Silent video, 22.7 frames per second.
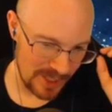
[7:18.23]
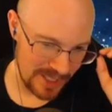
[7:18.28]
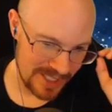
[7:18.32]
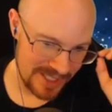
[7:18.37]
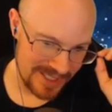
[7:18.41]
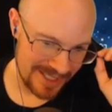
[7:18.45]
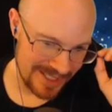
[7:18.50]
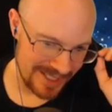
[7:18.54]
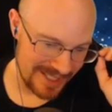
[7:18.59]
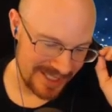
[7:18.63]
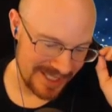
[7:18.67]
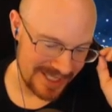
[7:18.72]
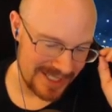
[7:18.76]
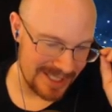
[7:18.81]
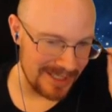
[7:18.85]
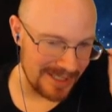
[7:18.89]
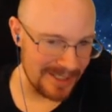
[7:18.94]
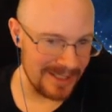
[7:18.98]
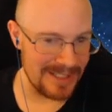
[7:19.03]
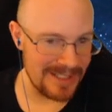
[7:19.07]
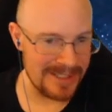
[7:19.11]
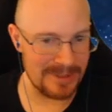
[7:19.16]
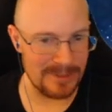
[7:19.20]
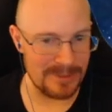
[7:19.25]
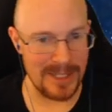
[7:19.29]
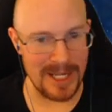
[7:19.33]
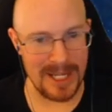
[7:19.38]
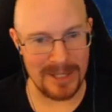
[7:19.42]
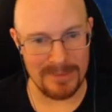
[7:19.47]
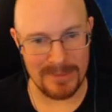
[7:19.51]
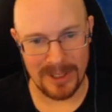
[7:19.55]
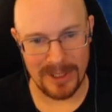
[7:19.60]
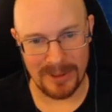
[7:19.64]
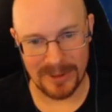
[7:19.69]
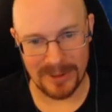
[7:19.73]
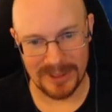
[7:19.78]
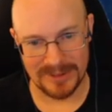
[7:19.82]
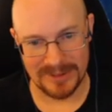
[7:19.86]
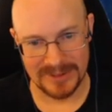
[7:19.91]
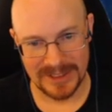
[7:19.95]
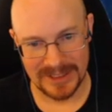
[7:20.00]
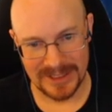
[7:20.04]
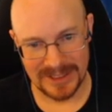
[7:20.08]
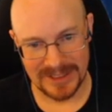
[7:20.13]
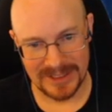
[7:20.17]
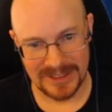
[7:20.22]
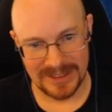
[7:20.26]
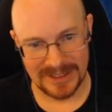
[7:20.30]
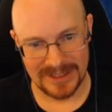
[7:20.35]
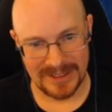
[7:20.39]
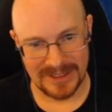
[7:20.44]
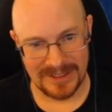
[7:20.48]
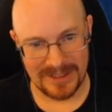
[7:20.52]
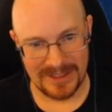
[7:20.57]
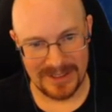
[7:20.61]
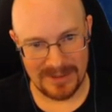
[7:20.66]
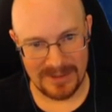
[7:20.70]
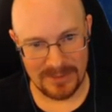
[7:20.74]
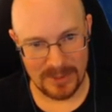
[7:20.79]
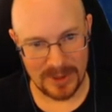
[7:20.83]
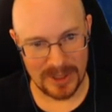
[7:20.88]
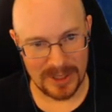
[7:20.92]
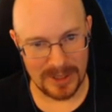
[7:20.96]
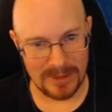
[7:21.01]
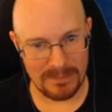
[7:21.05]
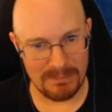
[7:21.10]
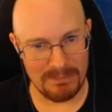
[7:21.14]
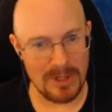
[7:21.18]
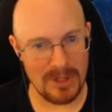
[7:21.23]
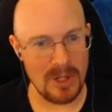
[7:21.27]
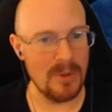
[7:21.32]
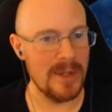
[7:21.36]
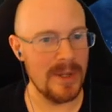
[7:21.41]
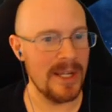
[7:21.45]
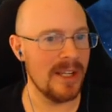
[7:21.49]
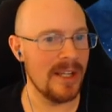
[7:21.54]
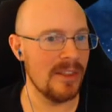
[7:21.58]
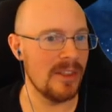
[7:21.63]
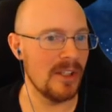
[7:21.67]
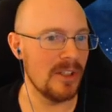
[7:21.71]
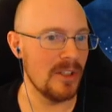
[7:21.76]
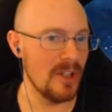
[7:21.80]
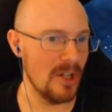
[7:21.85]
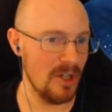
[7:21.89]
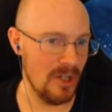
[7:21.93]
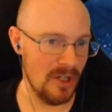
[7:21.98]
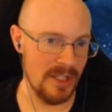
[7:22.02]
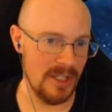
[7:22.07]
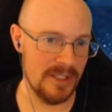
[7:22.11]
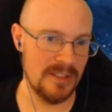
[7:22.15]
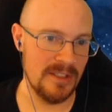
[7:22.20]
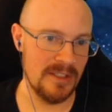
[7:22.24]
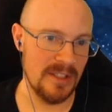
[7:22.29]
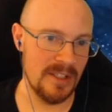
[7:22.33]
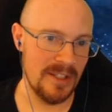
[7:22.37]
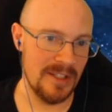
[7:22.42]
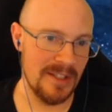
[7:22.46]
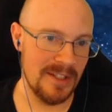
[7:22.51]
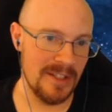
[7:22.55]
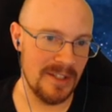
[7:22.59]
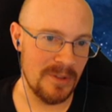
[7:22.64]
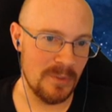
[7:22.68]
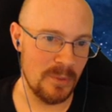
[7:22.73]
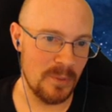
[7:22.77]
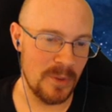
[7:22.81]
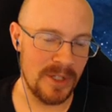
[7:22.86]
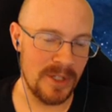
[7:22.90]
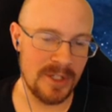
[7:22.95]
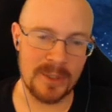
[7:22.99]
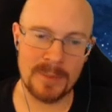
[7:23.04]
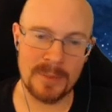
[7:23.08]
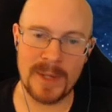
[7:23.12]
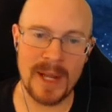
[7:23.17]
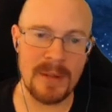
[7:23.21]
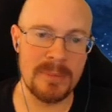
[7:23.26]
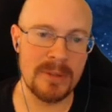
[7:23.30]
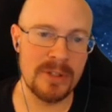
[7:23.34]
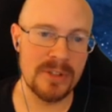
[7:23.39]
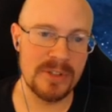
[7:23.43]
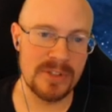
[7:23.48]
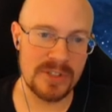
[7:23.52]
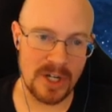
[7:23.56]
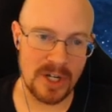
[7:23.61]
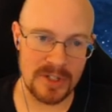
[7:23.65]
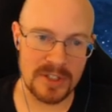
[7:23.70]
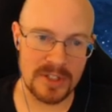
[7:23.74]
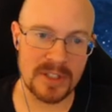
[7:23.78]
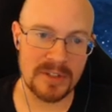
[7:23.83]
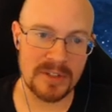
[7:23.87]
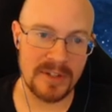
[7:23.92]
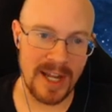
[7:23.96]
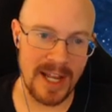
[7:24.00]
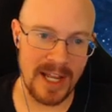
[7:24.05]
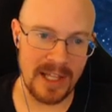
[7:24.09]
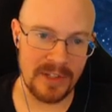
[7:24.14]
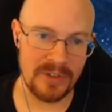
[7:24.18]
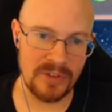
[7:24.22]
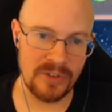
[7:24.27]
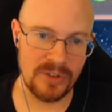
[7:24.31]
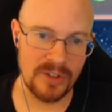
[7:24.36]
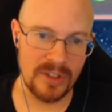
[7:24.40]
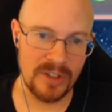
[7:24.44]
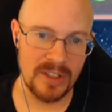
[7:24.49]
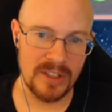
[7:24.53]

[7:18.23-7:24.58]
is this? It's a, it's a rand mower. We're mowing the lawn where the rebels are the grass